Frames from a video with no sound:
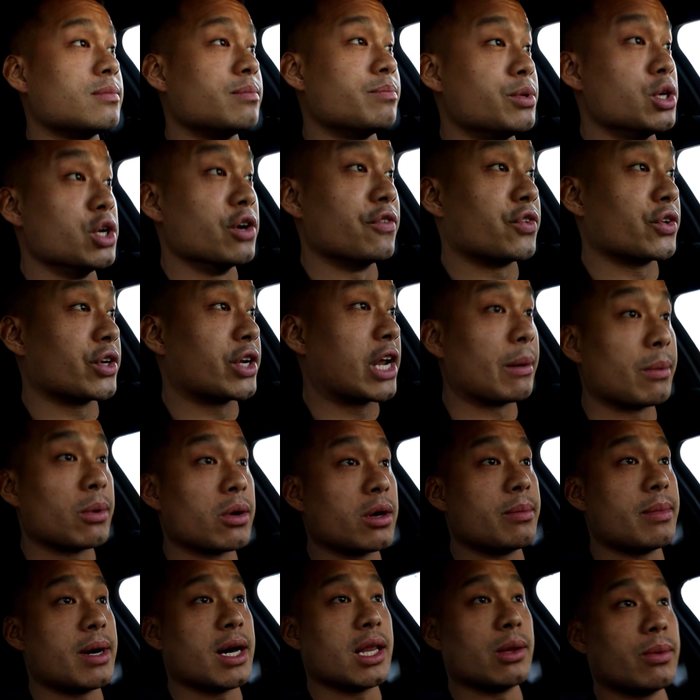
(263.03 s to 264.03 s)
Beautiful
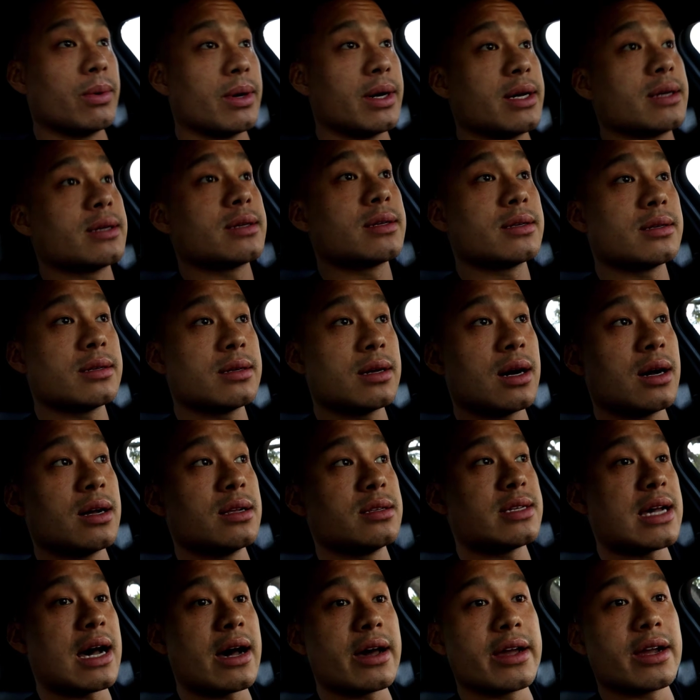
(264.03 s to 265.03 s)
neighborhood, by the way.
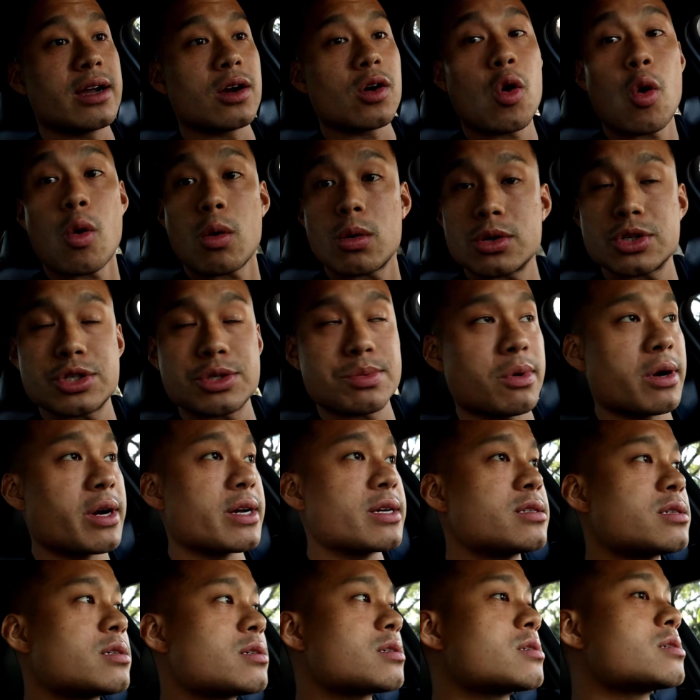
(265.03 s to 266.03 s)
It's out here in Coral
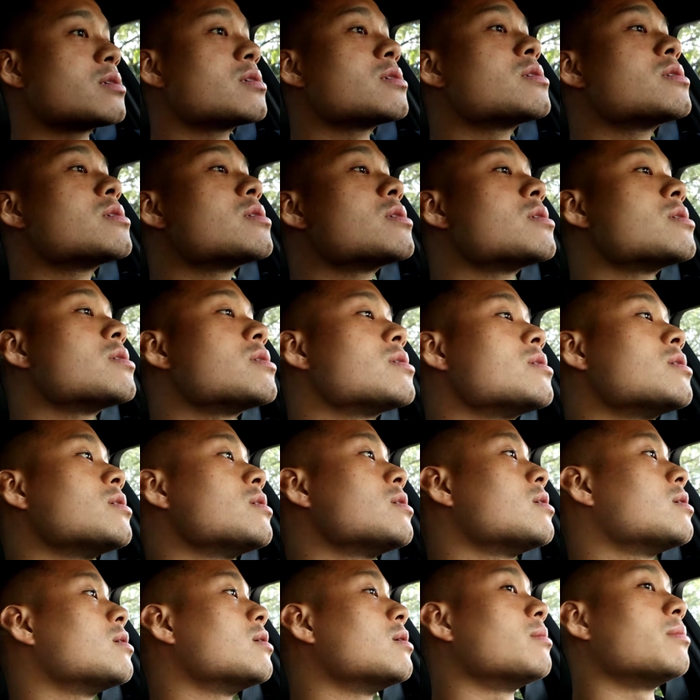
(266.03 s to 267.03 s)
Springs.
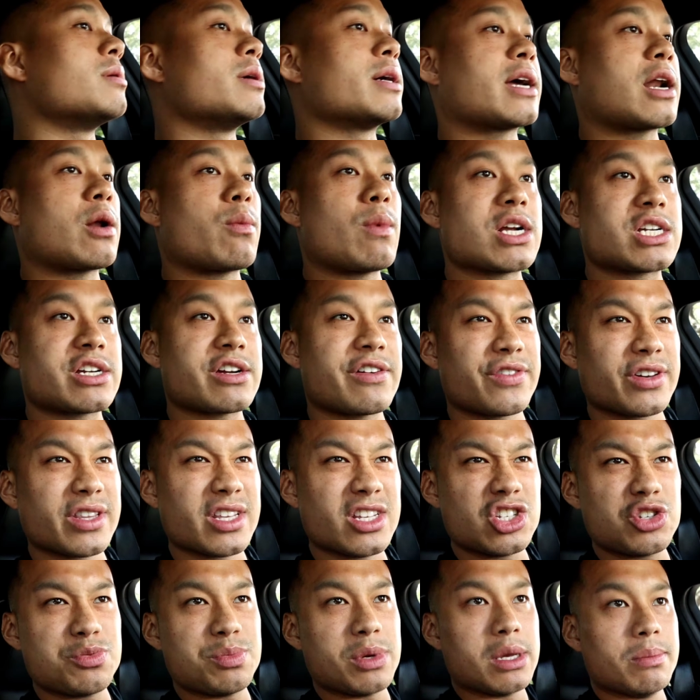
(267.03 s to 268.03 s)
But I gotta watch out for
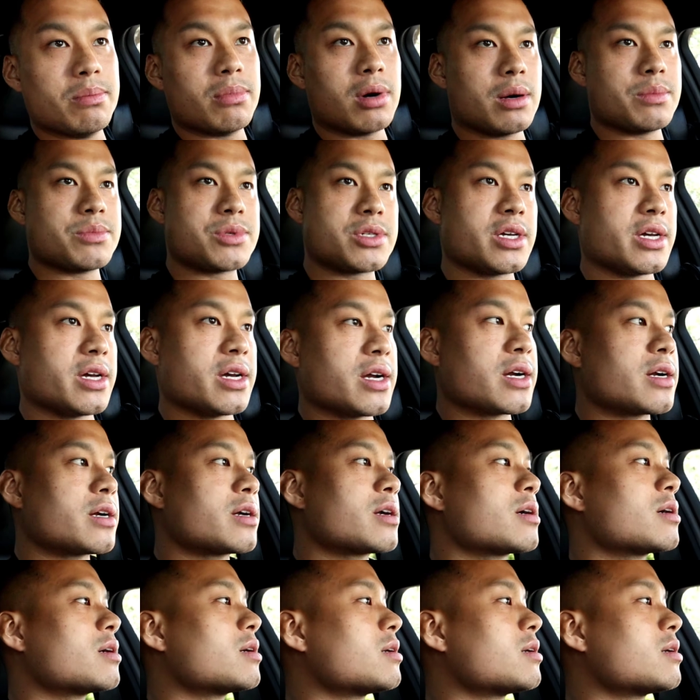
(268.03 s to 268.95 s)
these speed bumps here.